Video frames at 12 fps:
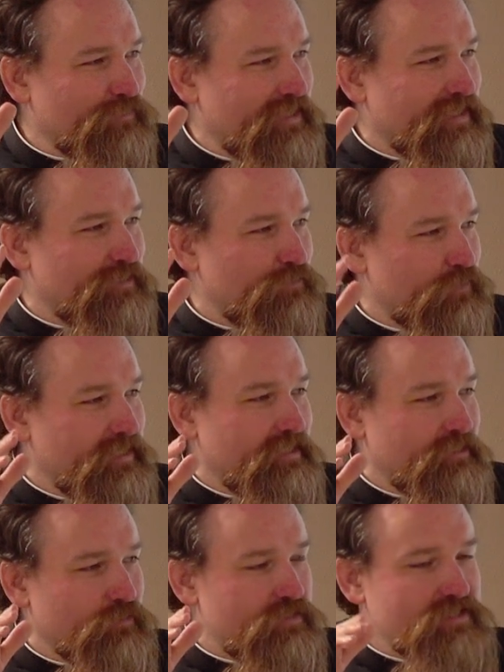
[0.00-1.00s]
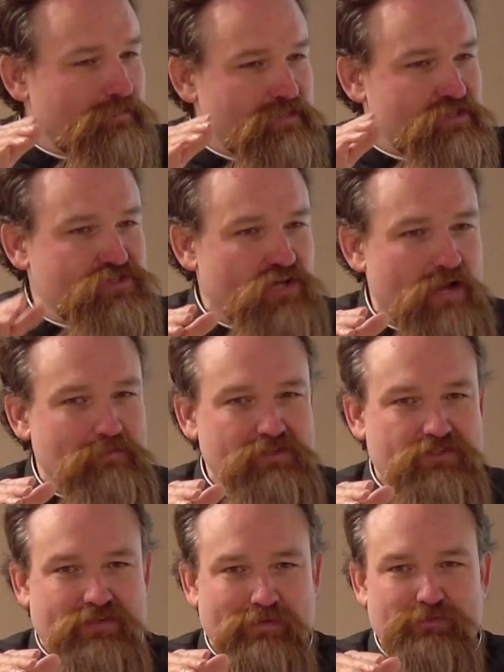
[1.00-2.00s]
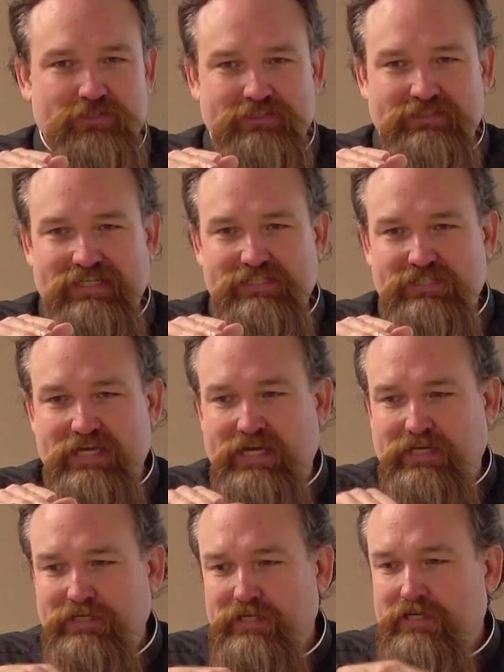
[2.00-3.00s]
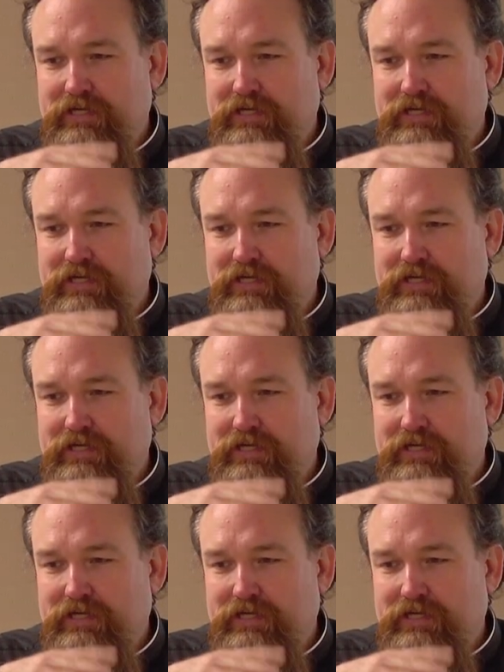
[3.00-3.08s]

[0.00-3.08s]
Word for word: What do, you, what do you do with some of the psalm inscriptions that say